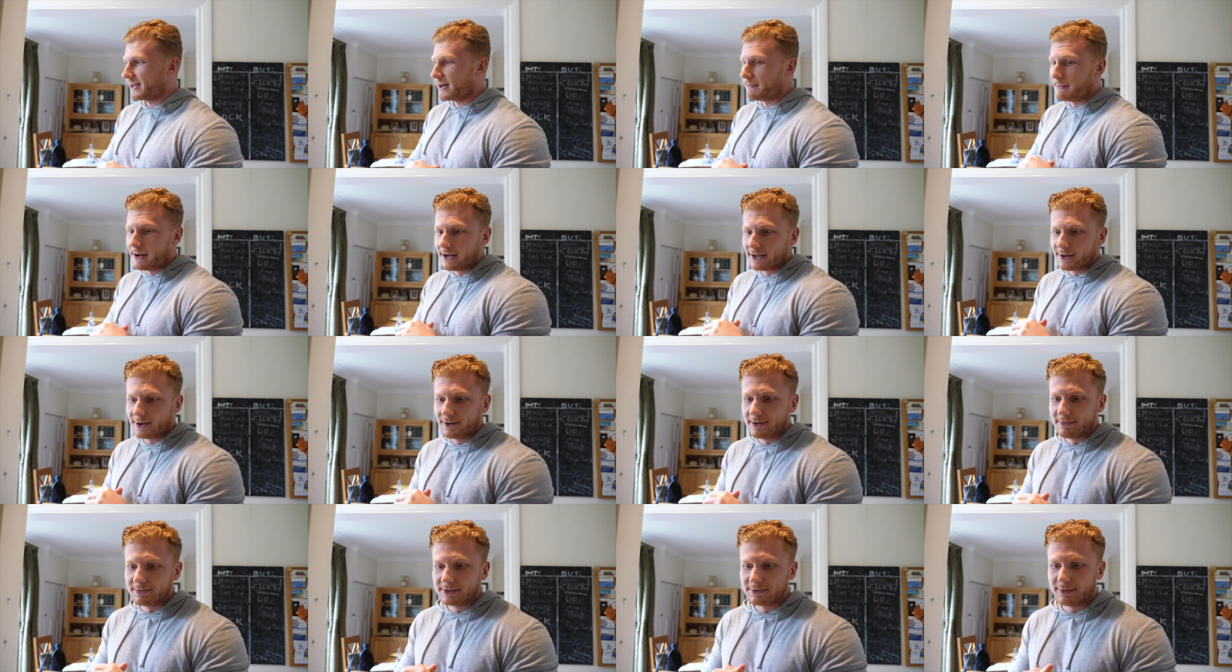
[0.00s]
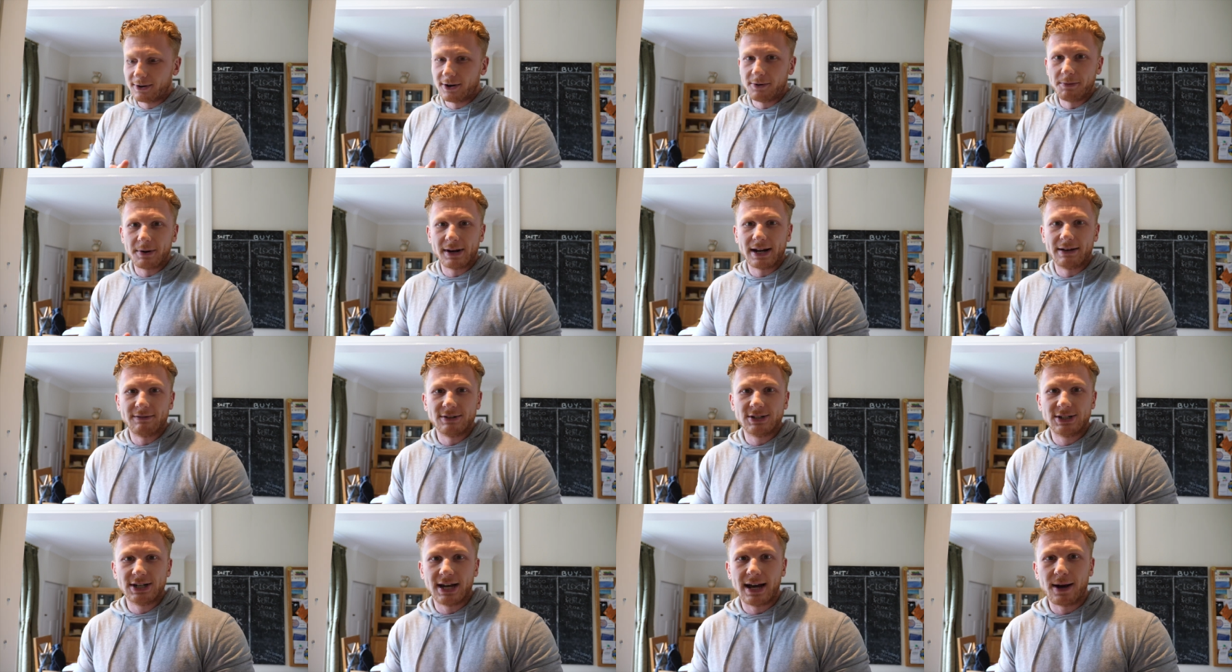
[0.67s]
I might call him tomorrow and we can have
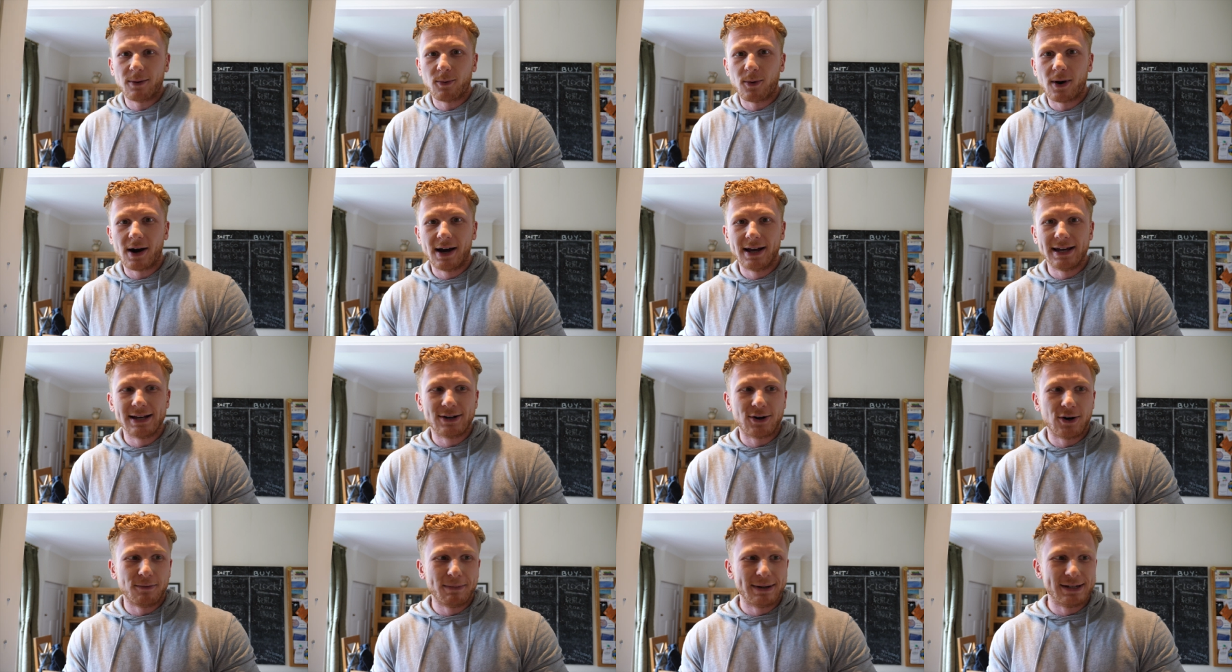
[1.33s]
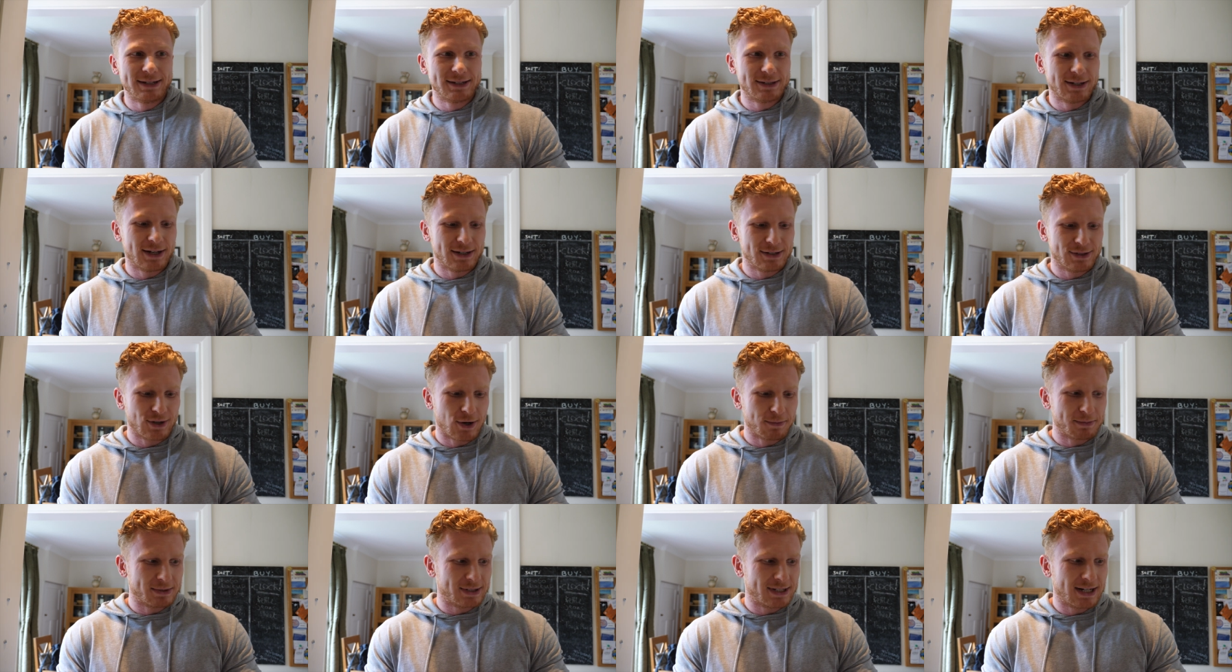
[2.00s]
a chat why he comments such
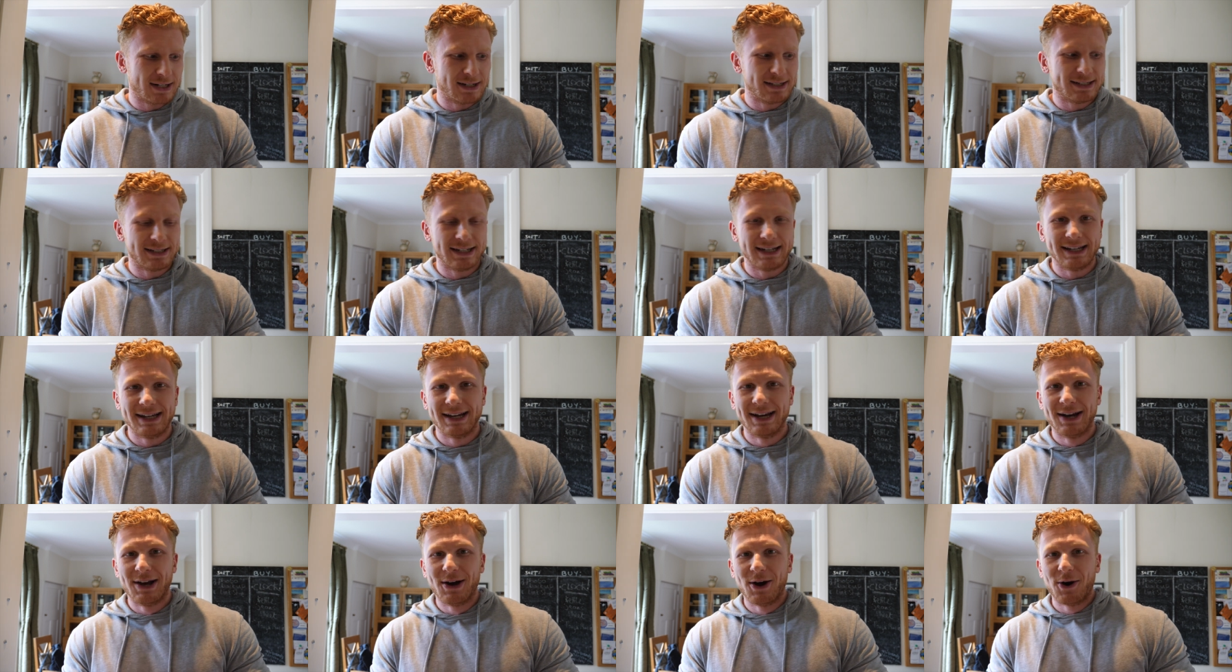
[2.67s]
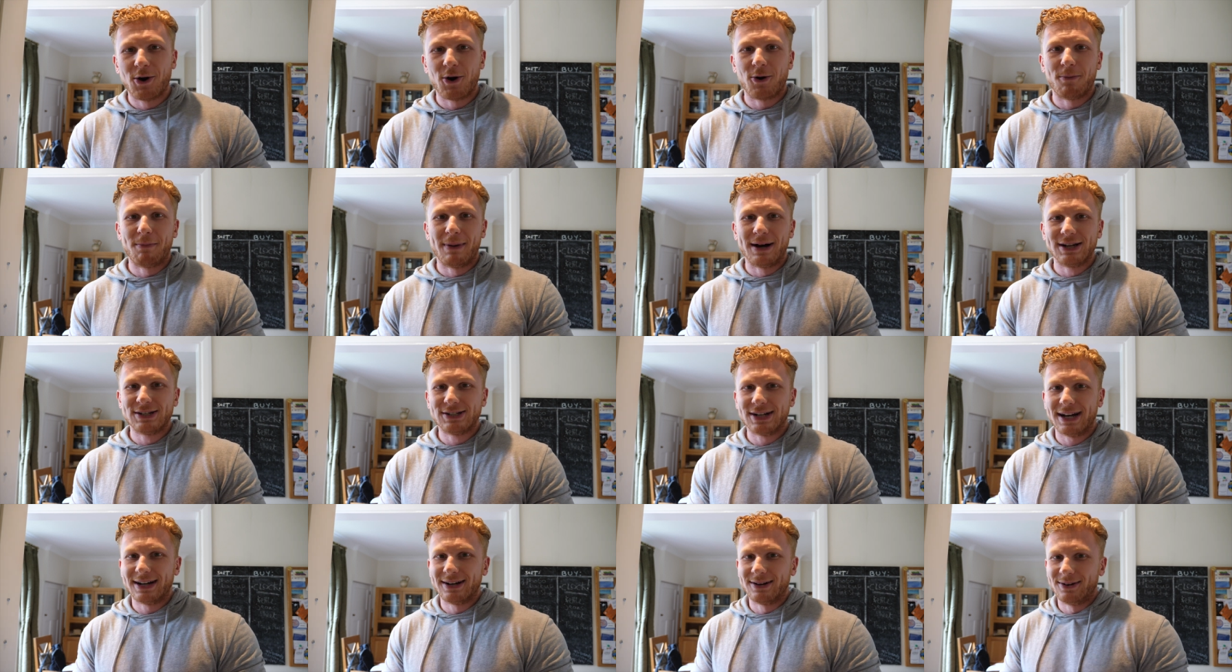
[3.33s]
absurdity on my
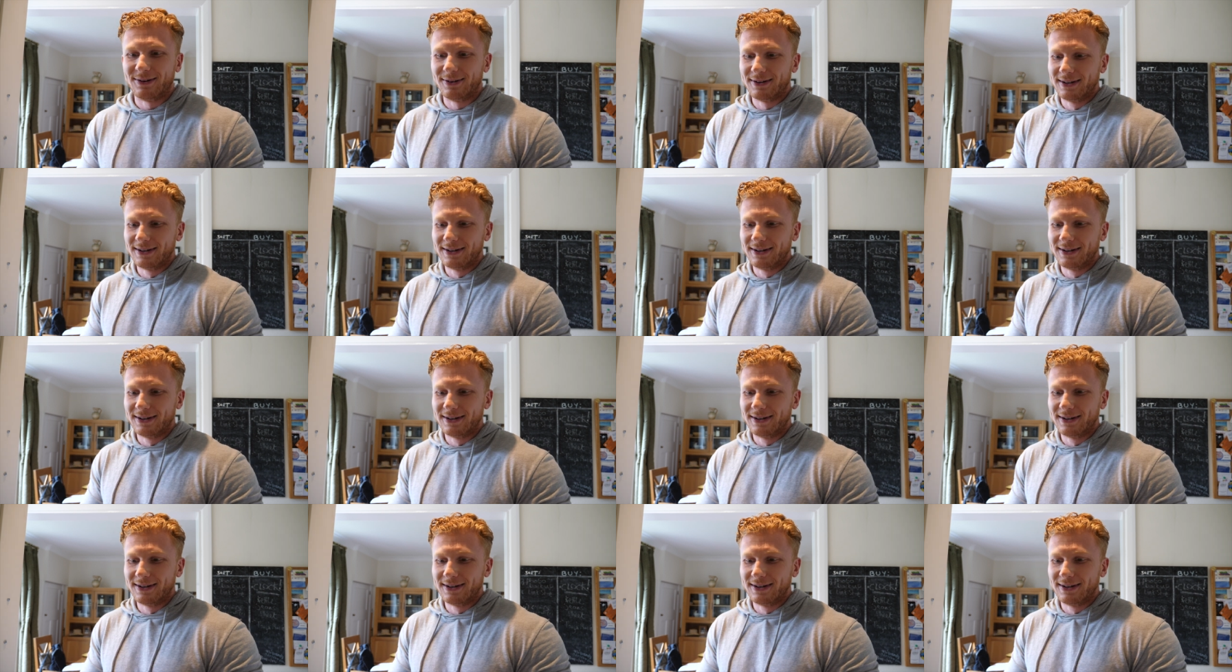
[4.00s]
channel.